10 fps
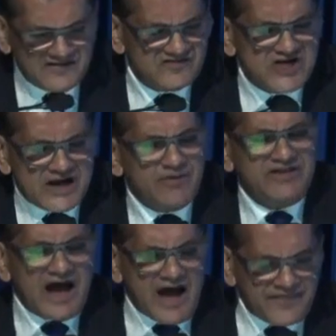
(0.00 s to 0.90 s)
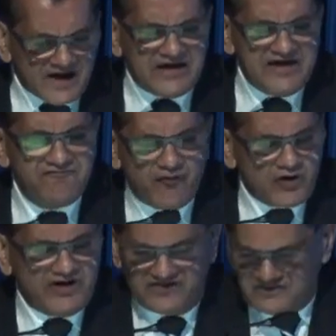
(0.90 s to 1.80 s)
and gentlemen, the other key
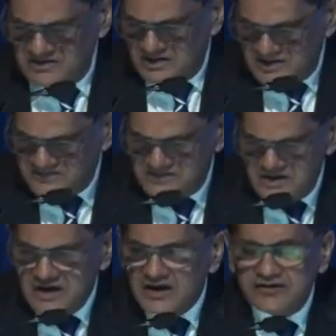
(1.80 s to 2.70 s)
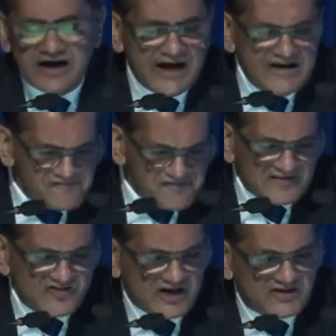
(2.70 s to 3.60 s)
focus is the
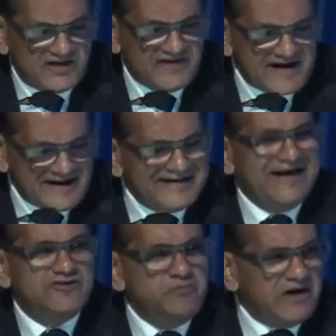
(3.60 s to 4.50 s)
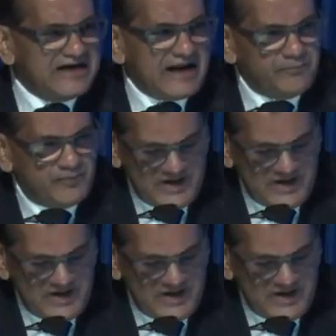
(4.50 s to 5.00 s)
infrastructure that India has built up